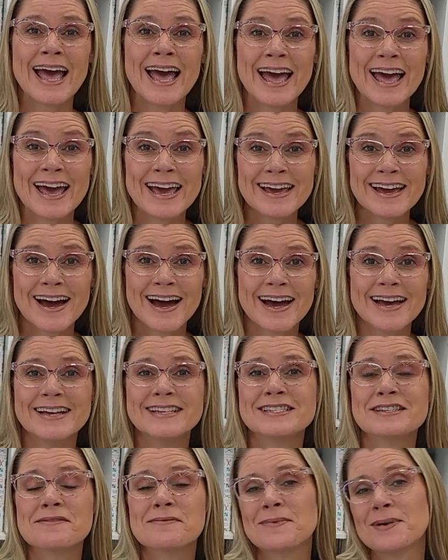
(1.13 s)
Hey
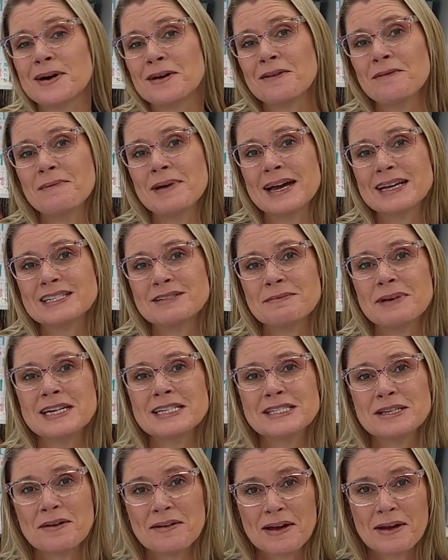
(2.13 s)
guys, welcome back to my
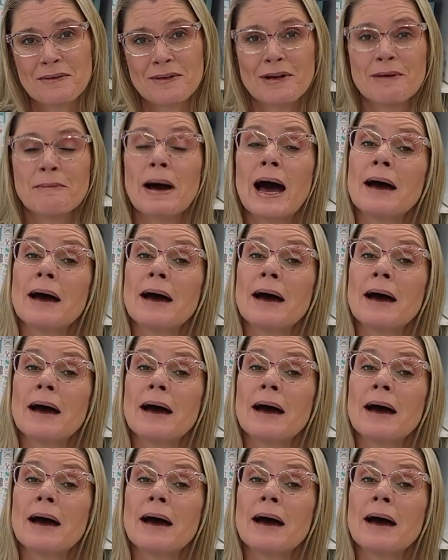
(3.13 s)
sewing room.